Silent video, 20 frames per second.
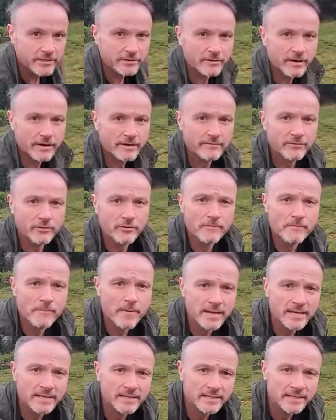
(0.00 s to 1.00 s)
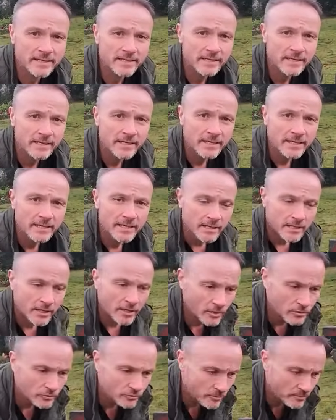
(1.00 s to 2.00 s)
you, Greg, for your amazing
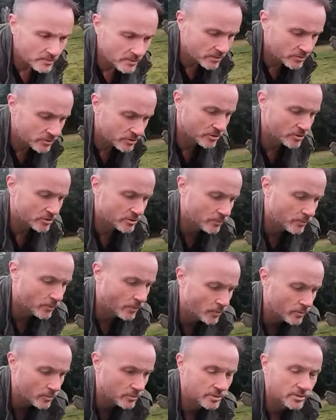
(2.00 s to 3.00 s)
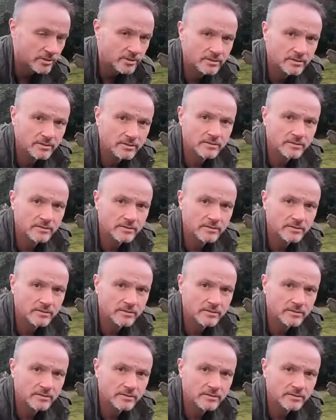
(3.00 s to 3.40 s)
contribution towards